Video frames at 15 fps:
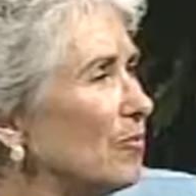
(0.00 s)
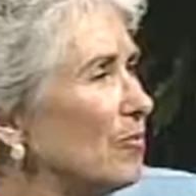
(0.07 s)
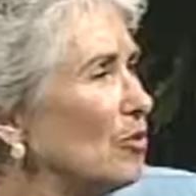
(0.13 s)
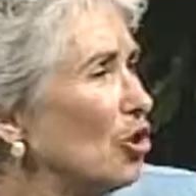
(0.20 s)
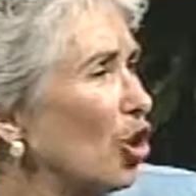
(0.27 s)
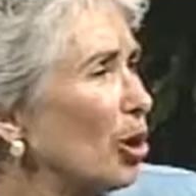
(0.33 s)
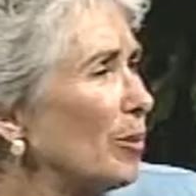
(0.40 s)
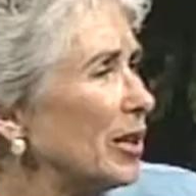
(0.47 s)

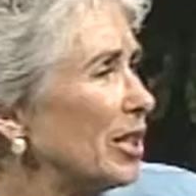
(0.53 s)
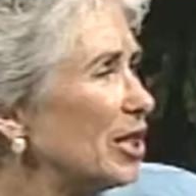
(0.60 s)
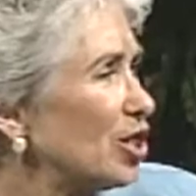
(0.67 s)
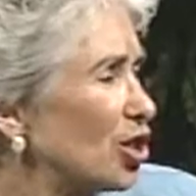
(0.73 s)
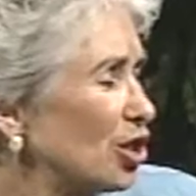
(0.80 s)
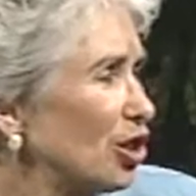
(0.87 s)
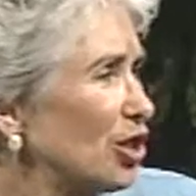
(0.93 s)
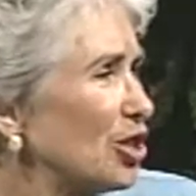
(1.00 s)

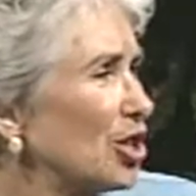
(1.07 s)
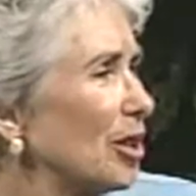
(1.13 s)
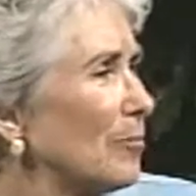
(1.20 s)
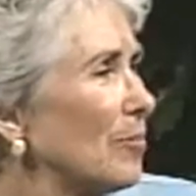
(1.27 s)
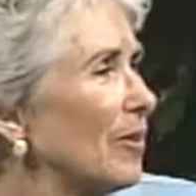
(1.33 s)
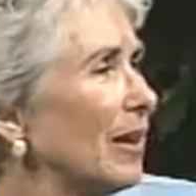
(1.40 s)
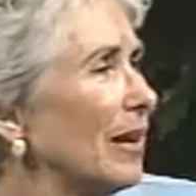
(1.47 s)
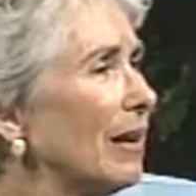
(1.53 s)
Normandy Church
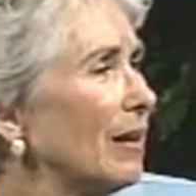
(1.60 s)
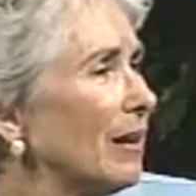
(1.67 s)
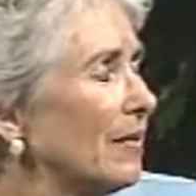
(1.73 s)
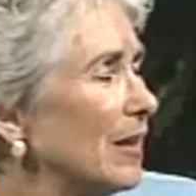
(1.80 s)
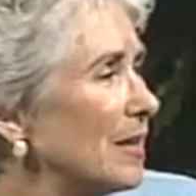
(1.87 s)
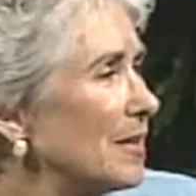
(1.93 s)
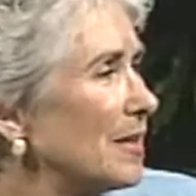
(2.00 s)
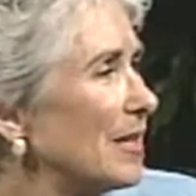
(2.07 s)
up there,
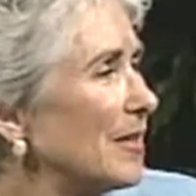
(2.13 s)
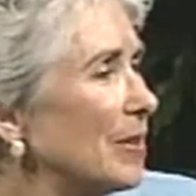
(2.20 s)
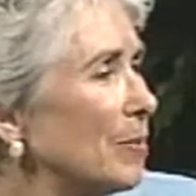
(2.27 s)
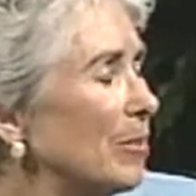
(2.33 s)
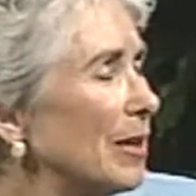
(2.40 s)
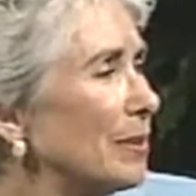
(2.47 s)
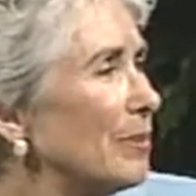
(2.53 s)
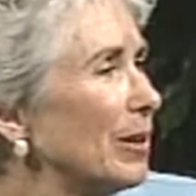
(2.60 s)
and they see
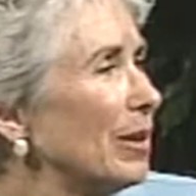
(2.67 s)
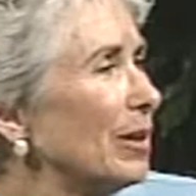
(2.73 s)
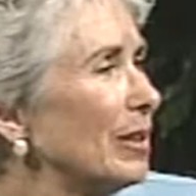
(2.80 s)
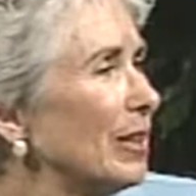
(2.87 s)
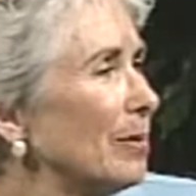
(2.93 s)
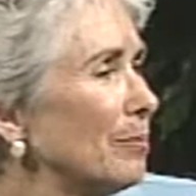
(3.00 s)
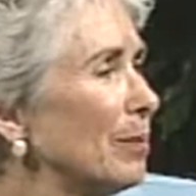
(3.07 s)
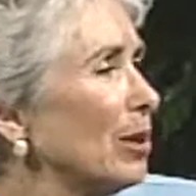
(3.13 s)
the big
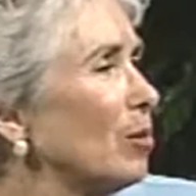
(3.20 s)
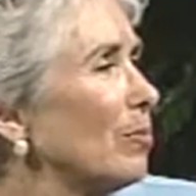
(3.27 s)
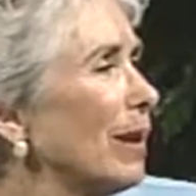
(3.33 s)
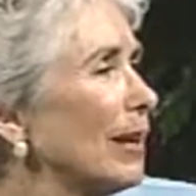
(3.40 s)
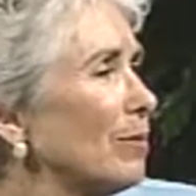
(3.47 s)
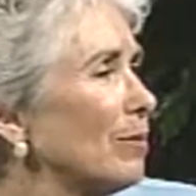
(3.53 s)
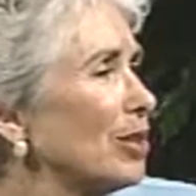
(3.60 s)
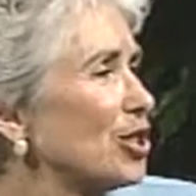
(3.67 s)
building built
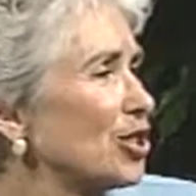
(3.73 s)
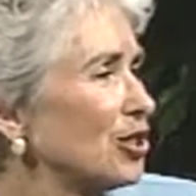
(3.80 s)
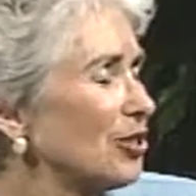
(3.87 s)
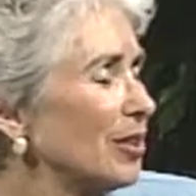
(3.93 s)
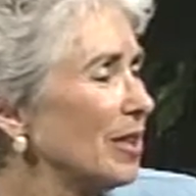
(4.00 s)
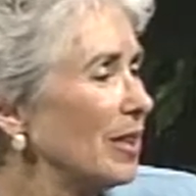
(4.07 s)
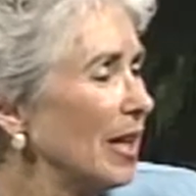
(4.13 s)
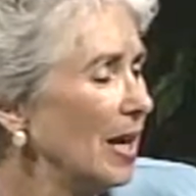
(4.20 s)
by
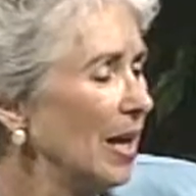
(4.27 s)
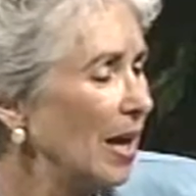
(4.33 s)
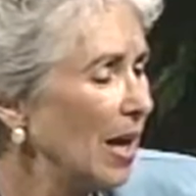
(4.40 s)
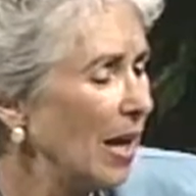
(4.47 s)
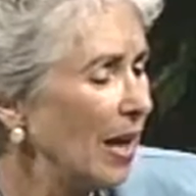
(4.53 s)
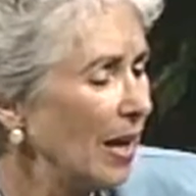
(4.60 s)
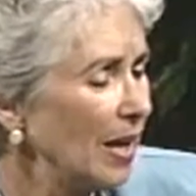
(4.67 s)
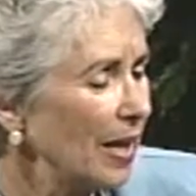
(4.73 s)
Richard
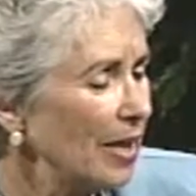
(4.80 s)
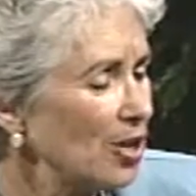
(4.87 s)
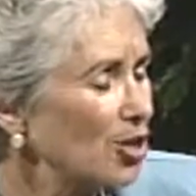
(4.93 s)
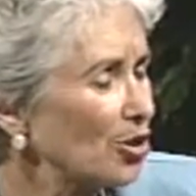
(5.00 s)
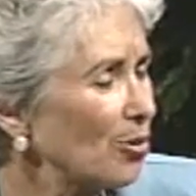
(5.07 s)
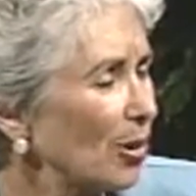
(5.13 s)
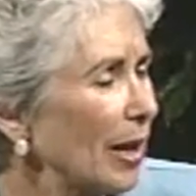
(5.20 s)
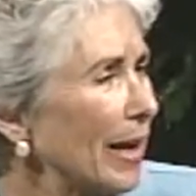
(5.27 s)

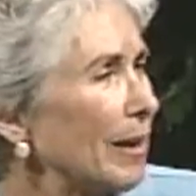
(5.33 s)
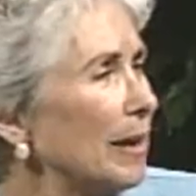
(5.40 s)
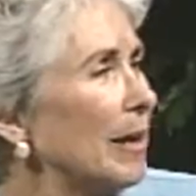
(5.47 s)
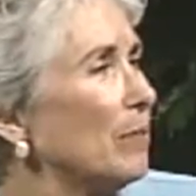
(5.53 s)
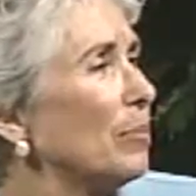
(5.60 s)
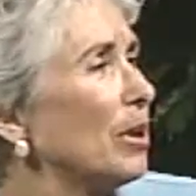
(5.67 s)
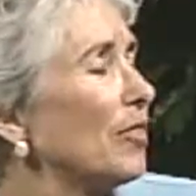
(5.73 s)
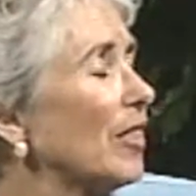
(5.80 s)
H. Grant,
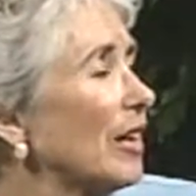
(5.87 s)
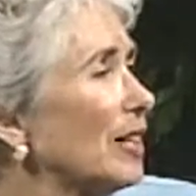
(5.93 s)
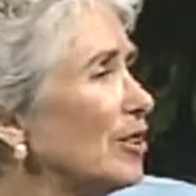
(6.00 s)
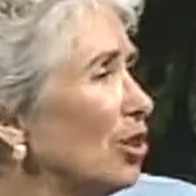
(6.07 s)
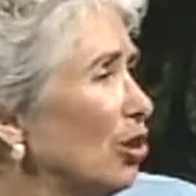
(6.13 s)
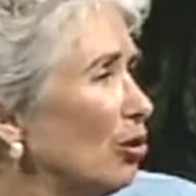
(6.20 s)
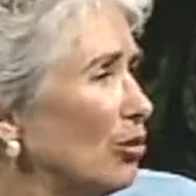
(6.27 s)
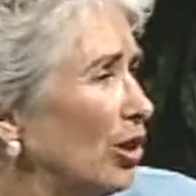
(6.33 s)
but they
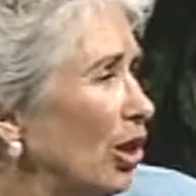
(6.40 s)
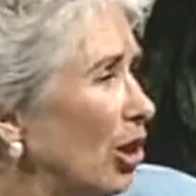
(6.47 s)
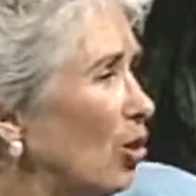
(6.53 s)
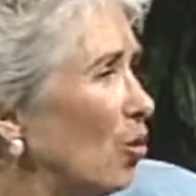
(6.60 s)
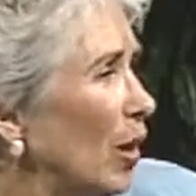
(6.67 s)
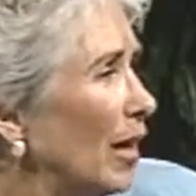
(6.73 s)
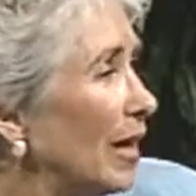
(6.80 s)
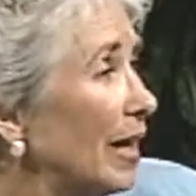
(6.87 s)
don't
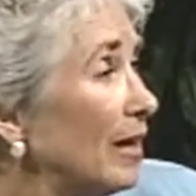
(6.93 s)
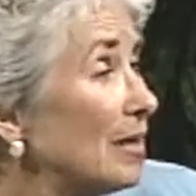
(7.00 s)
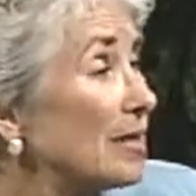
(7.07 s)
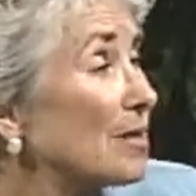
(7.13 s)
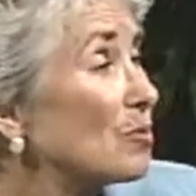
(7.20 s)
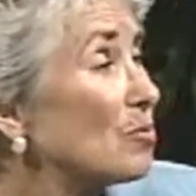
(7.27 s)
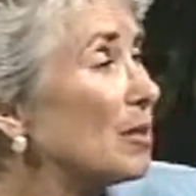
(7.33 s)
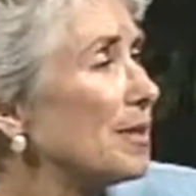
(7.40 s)
know what
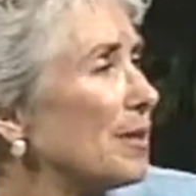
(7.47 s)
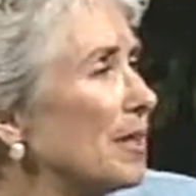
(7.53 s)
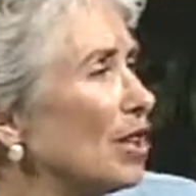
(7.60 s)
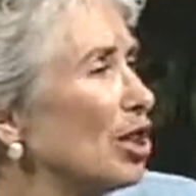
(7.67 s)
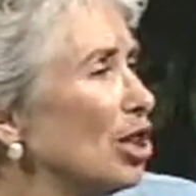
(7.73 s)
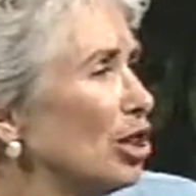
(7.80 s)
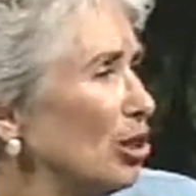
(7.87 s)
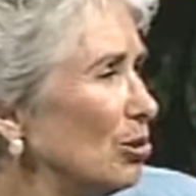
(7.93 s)
else was
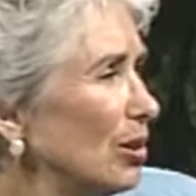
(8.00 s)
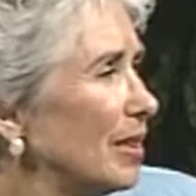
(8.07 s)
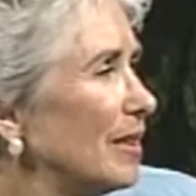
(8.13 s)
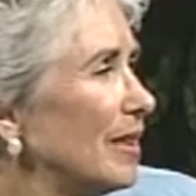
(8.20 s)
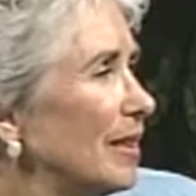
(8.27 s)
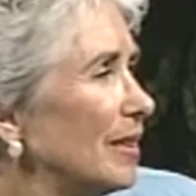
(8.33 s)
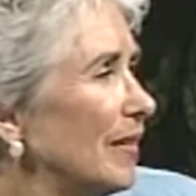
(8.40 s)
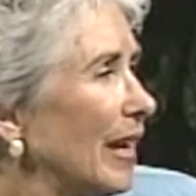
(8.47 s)

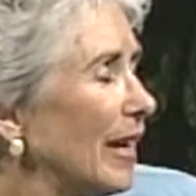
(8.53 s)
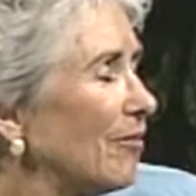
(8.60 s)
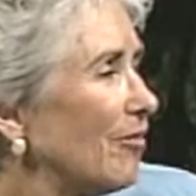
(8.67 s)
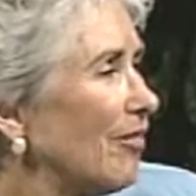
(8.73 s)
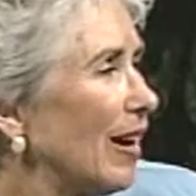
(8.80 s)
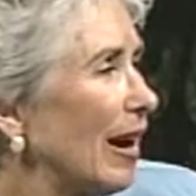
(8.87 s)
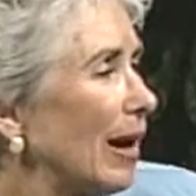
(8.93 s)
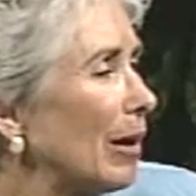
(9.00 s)
included in
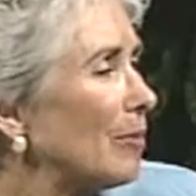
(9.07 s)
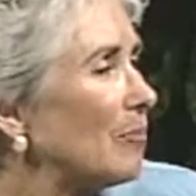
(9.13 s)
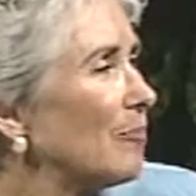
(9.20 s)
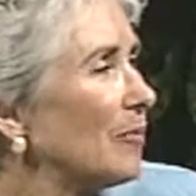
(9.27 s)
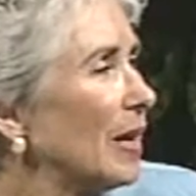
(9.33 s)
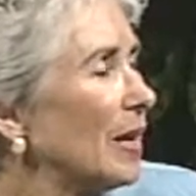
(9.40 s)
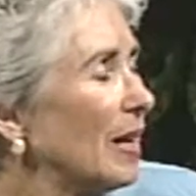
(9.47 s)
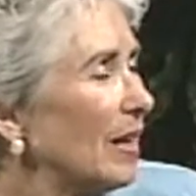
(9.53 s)
that farm,
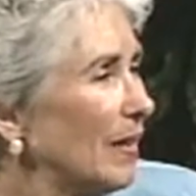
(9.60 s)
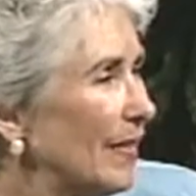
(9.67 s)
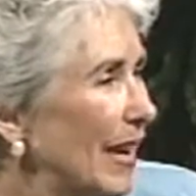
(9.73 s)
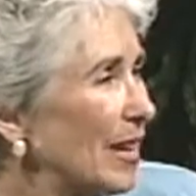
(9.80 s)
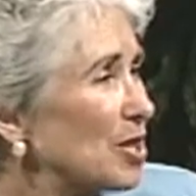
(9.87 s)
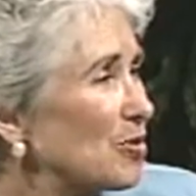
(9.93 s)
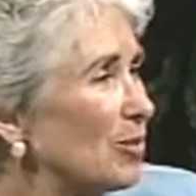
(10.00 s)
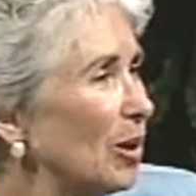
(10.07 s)
and
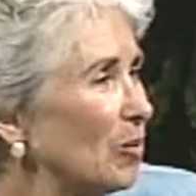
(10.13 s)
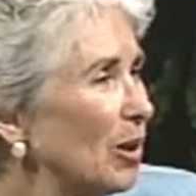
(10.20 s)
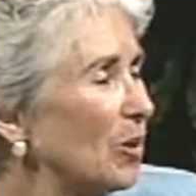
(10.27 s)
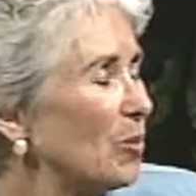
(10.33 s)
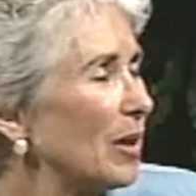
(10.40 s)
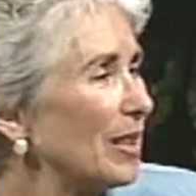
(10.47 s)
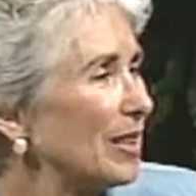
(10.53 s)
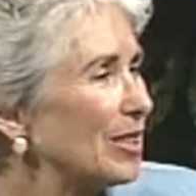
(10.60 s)
that's what
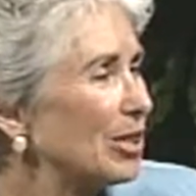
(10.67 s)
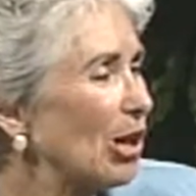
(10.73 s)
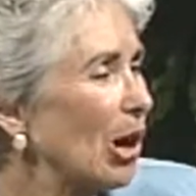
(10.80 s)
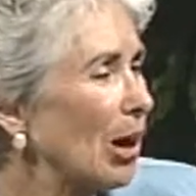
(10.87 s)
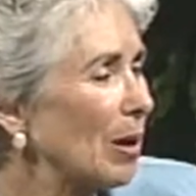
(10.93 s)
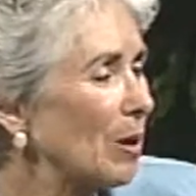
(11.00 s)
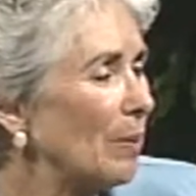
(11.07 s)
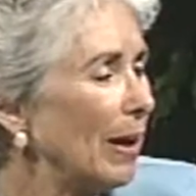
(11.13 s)
we want to
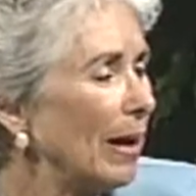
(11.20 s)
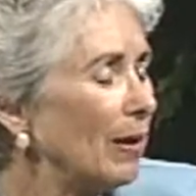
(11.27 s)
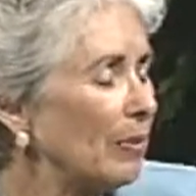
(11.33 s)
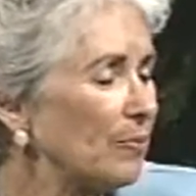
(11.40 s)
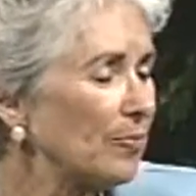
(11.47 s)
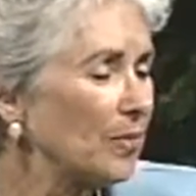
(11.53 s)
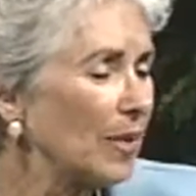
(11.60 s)
talk about.